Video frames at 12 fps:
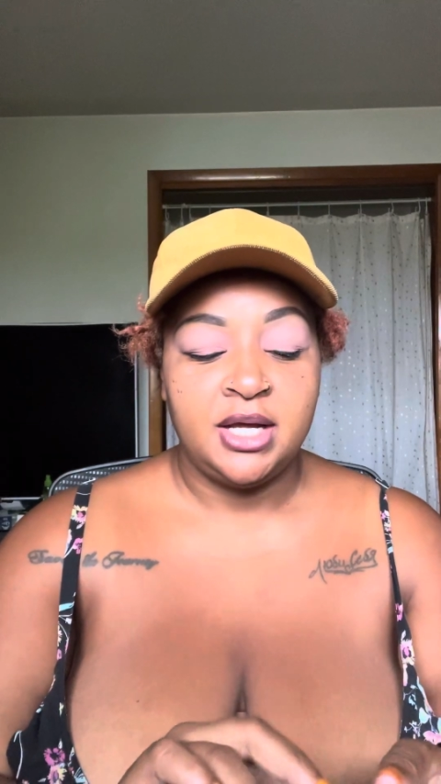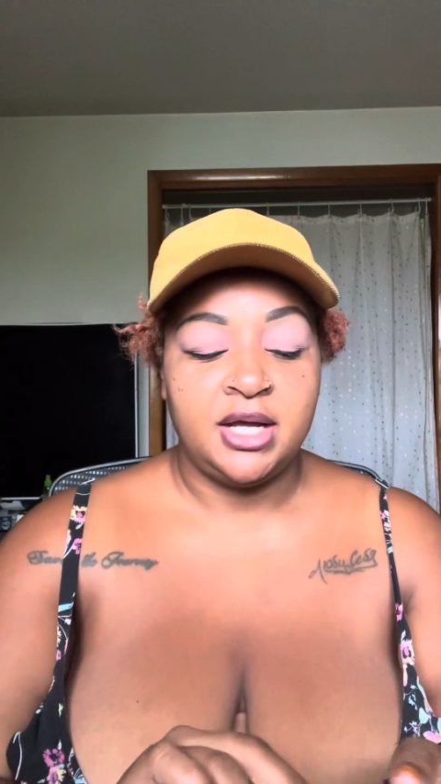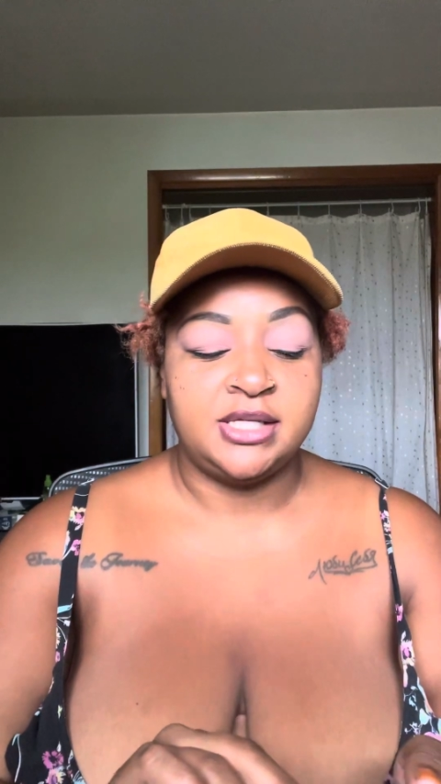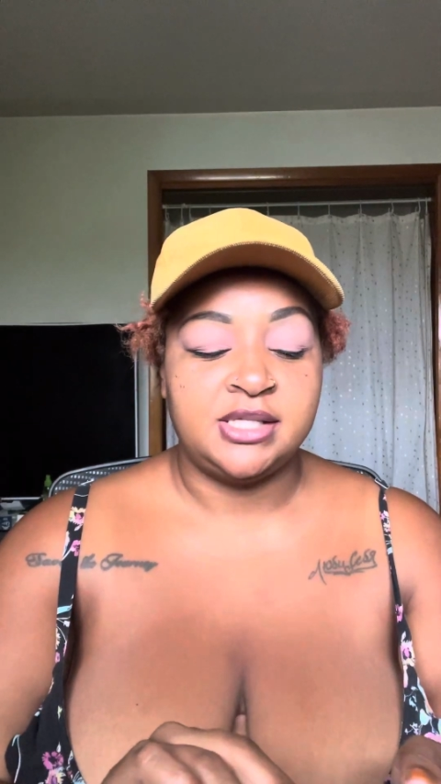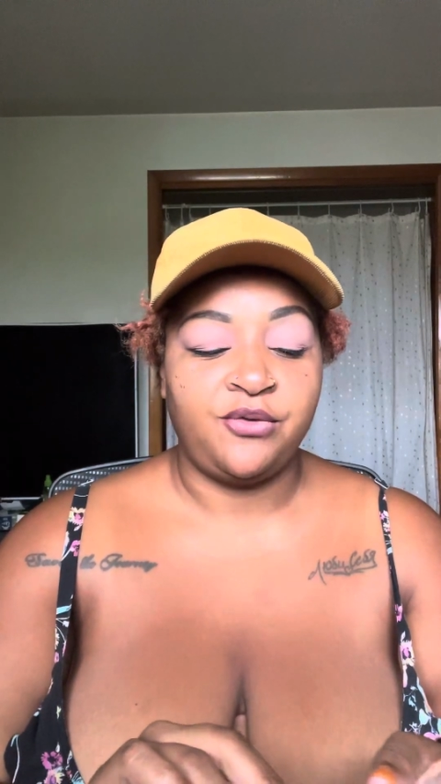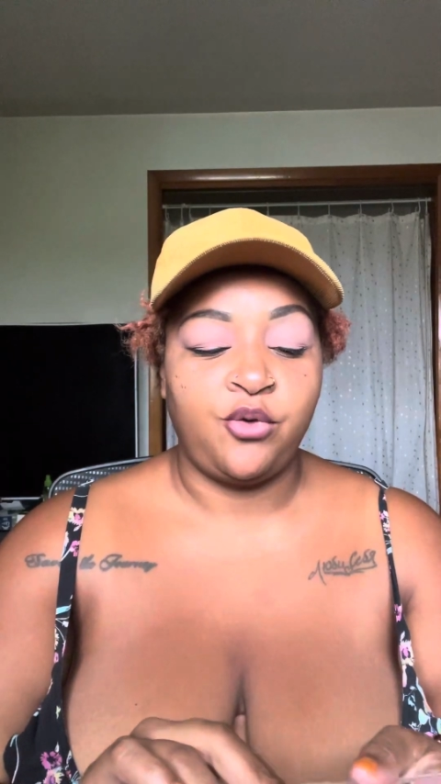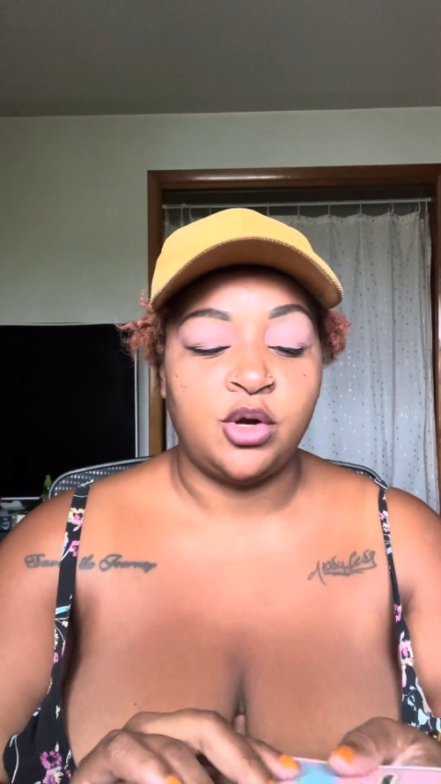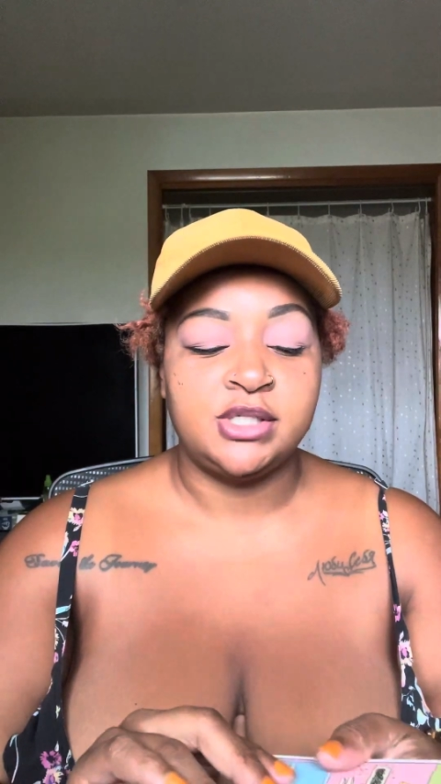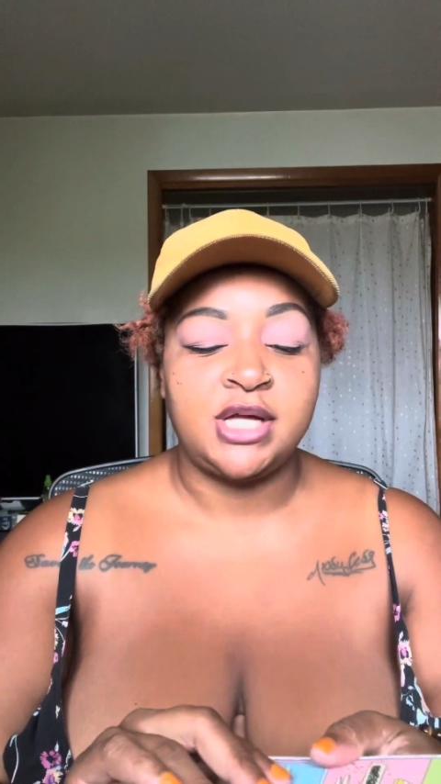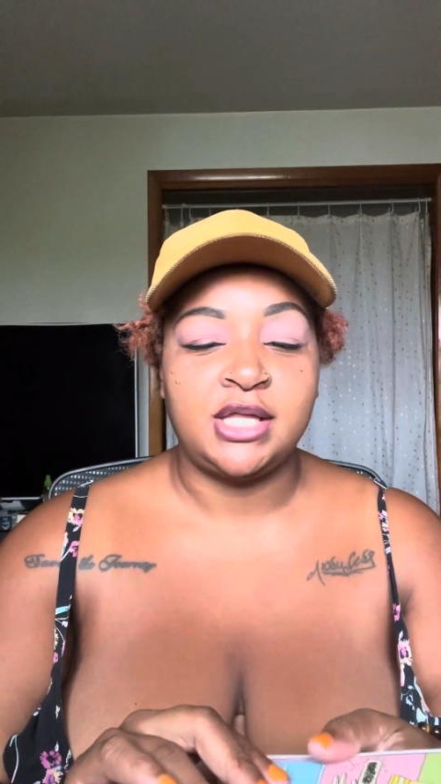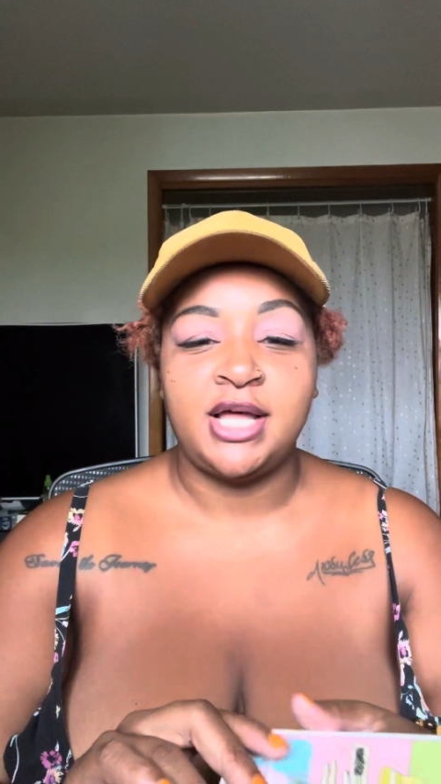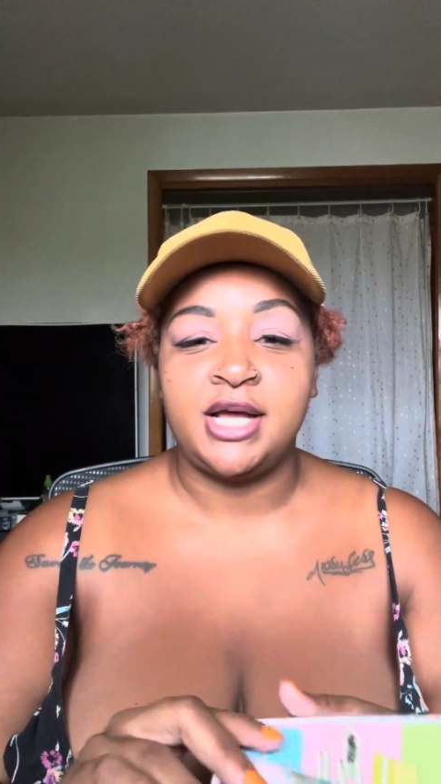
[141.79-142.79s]
It's, of course,
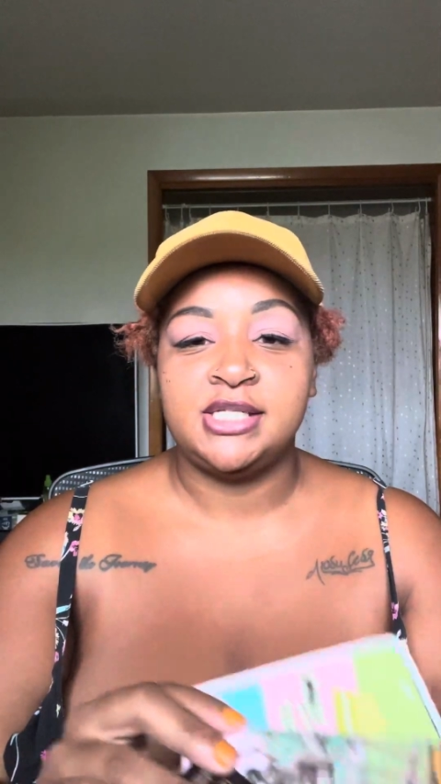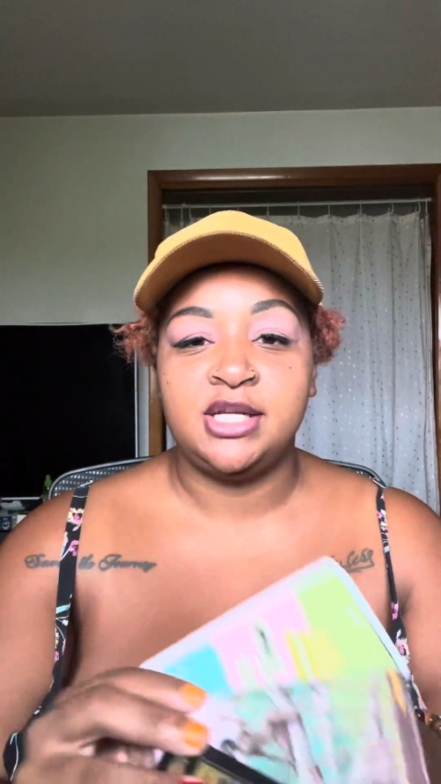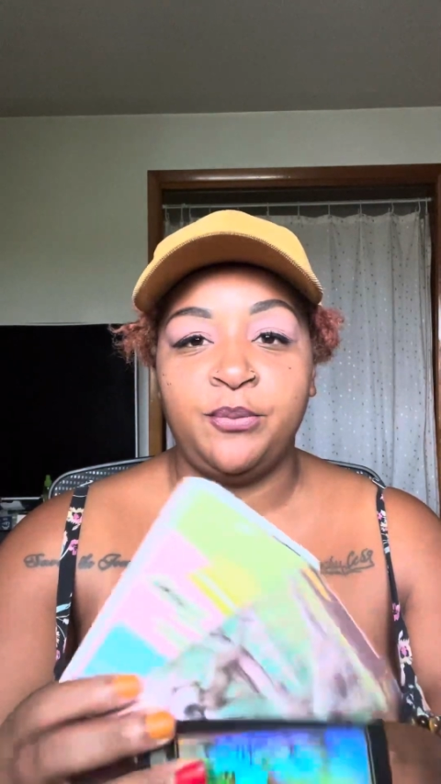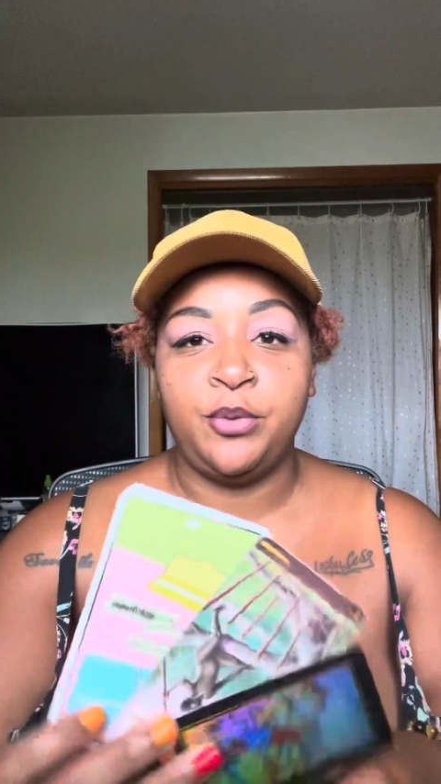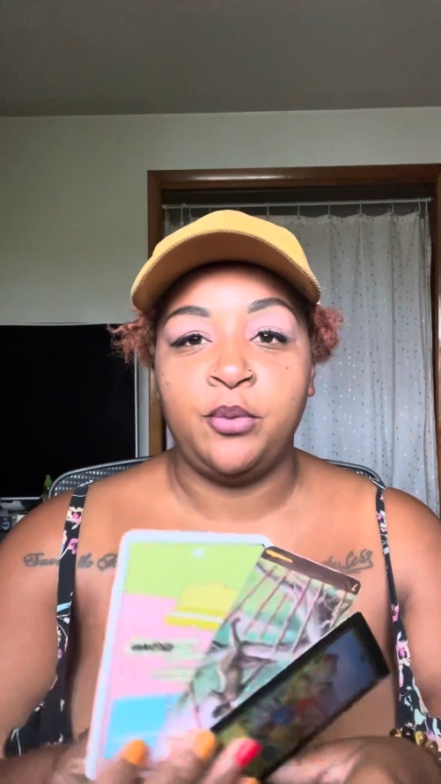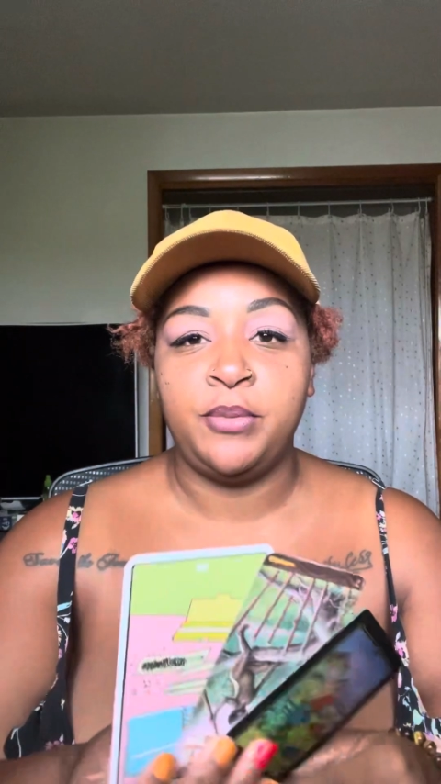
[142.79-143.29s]
not that simple,